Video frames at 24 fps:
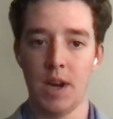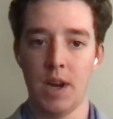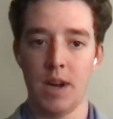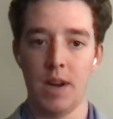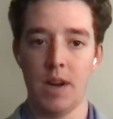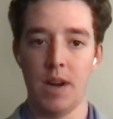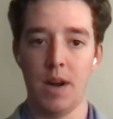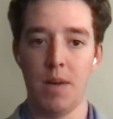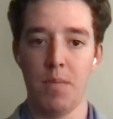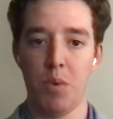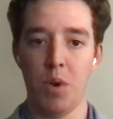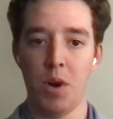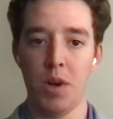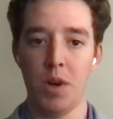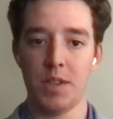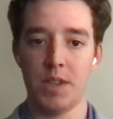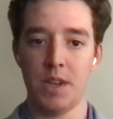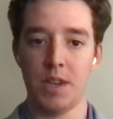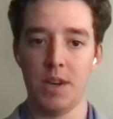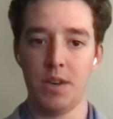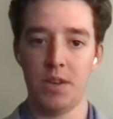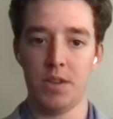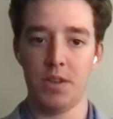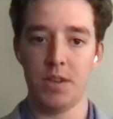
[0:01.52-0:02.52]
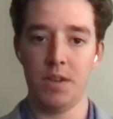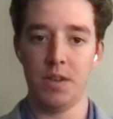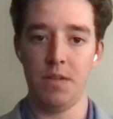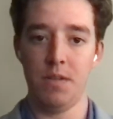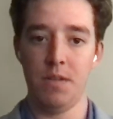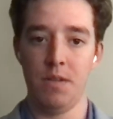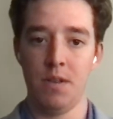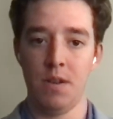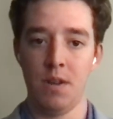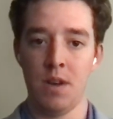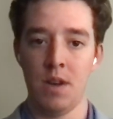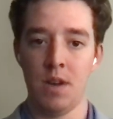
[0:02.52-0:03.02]
Hi, I'm Bryce Henderson.
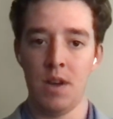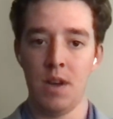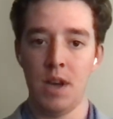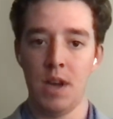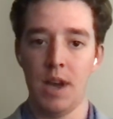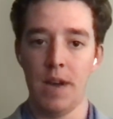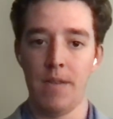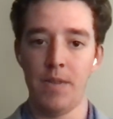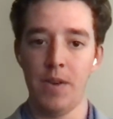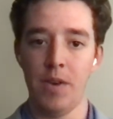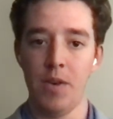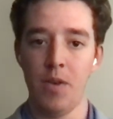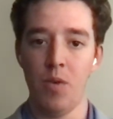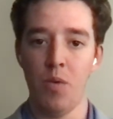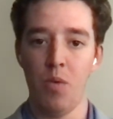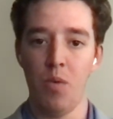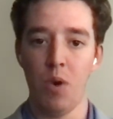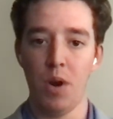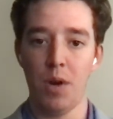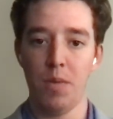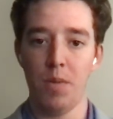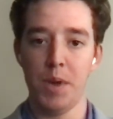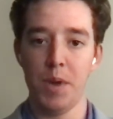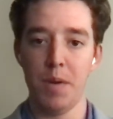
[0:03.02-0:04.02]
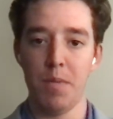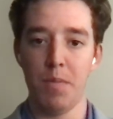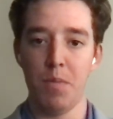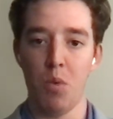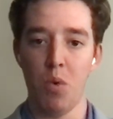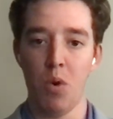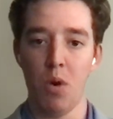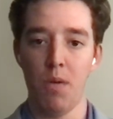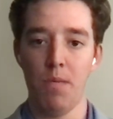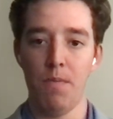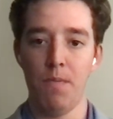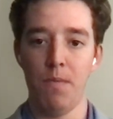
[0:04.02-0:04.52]
Have you ever wanted to be a
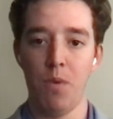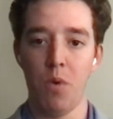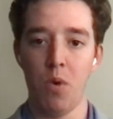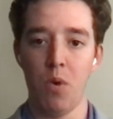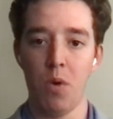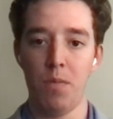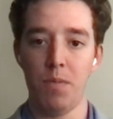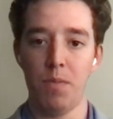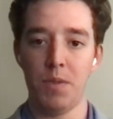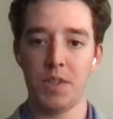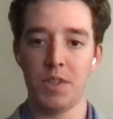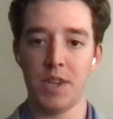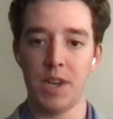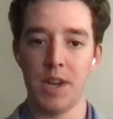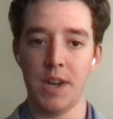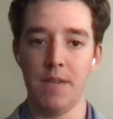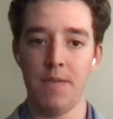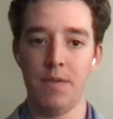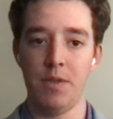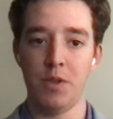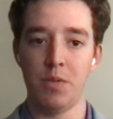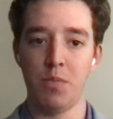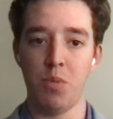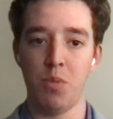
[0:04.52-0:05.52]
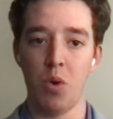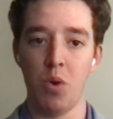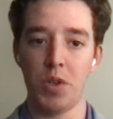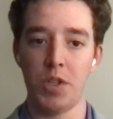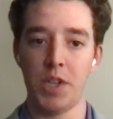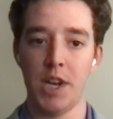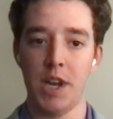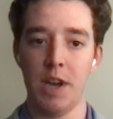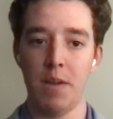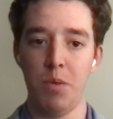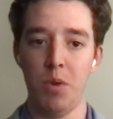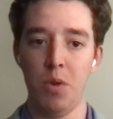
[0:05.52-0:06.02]
more informed, safe sports
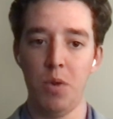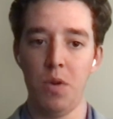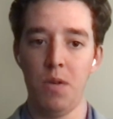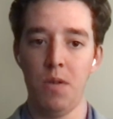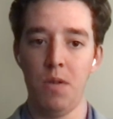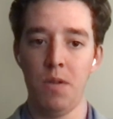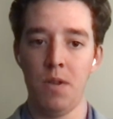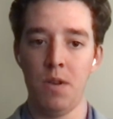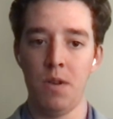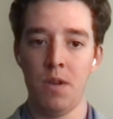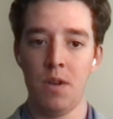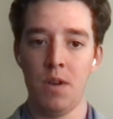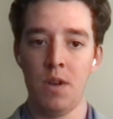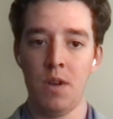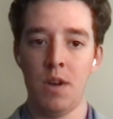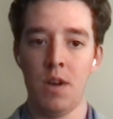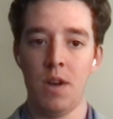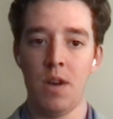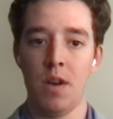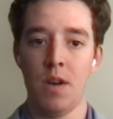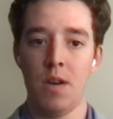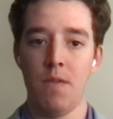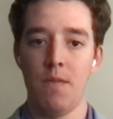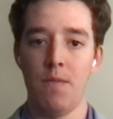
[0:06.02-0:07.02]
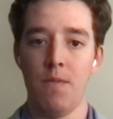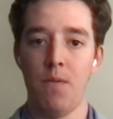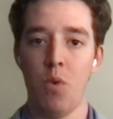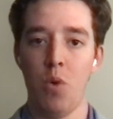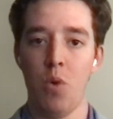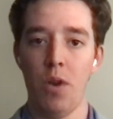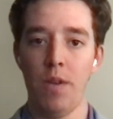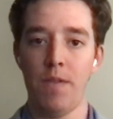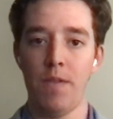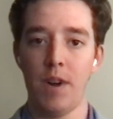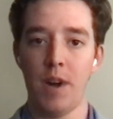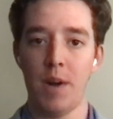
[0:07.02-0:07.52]
gambler?
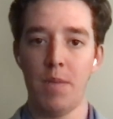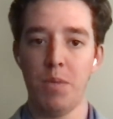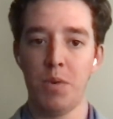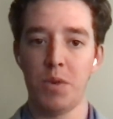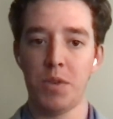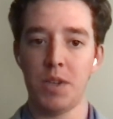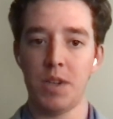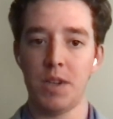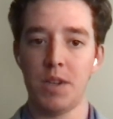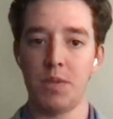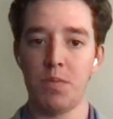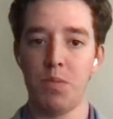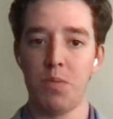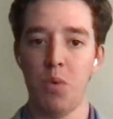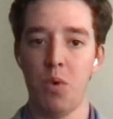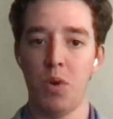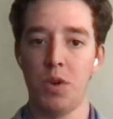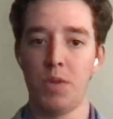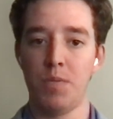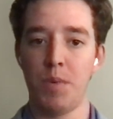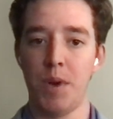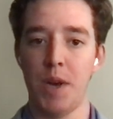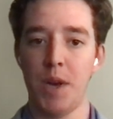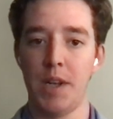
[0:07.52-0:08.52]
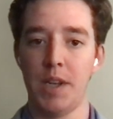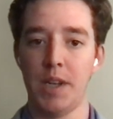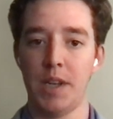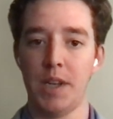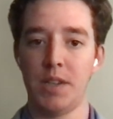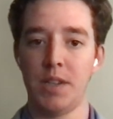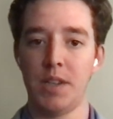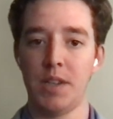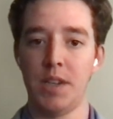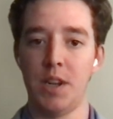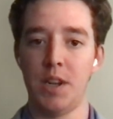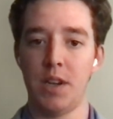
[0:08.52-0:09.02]
45% of sports betting
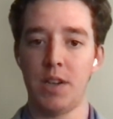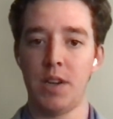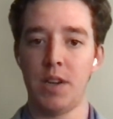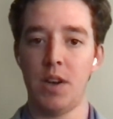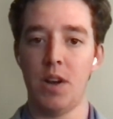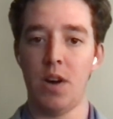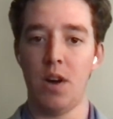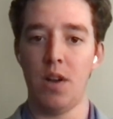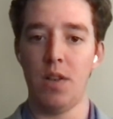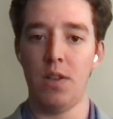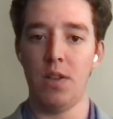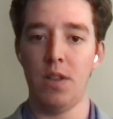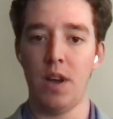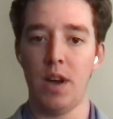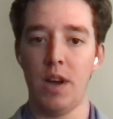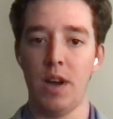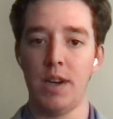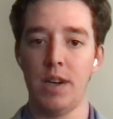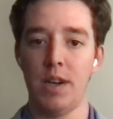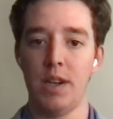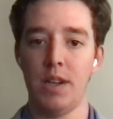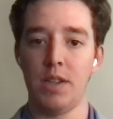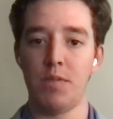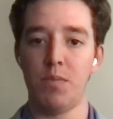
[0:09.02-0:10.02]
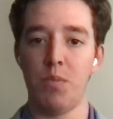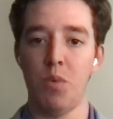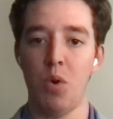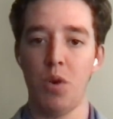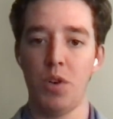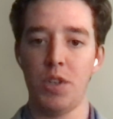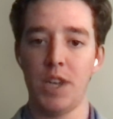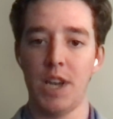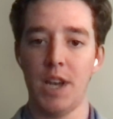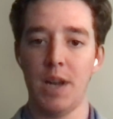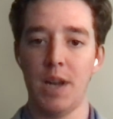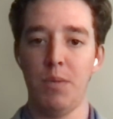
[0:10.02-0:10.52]
is conducted online, and
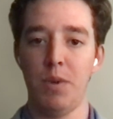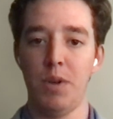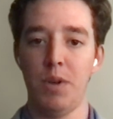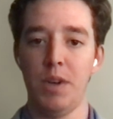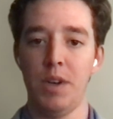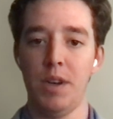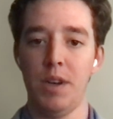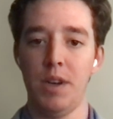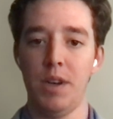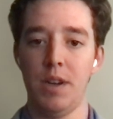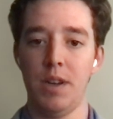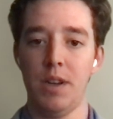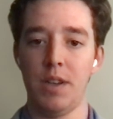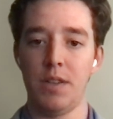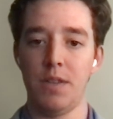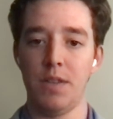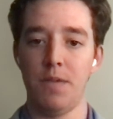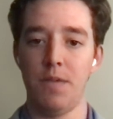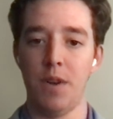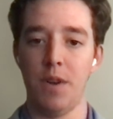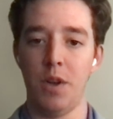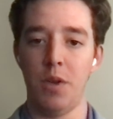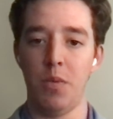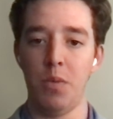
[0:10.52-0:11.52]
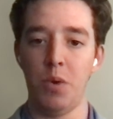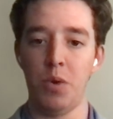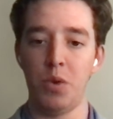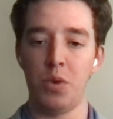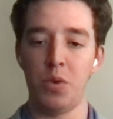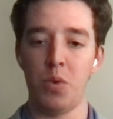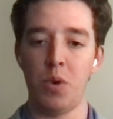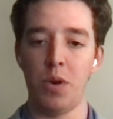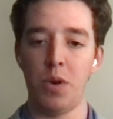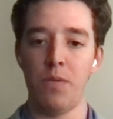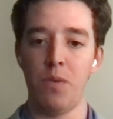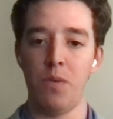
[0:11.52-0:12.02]
sports gambling is available
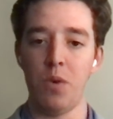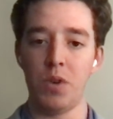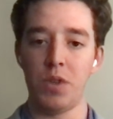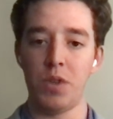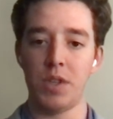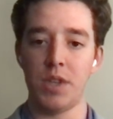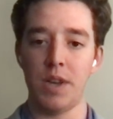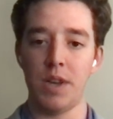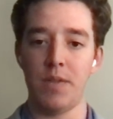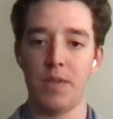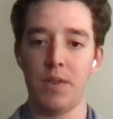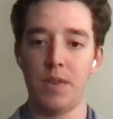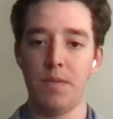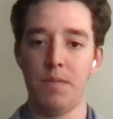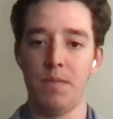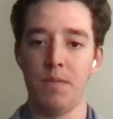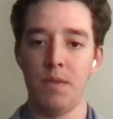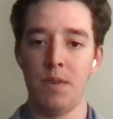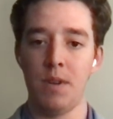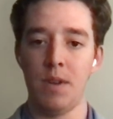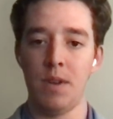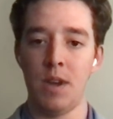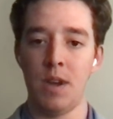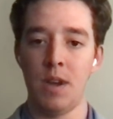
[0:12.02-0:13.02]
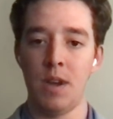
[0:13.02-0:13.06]
24 7.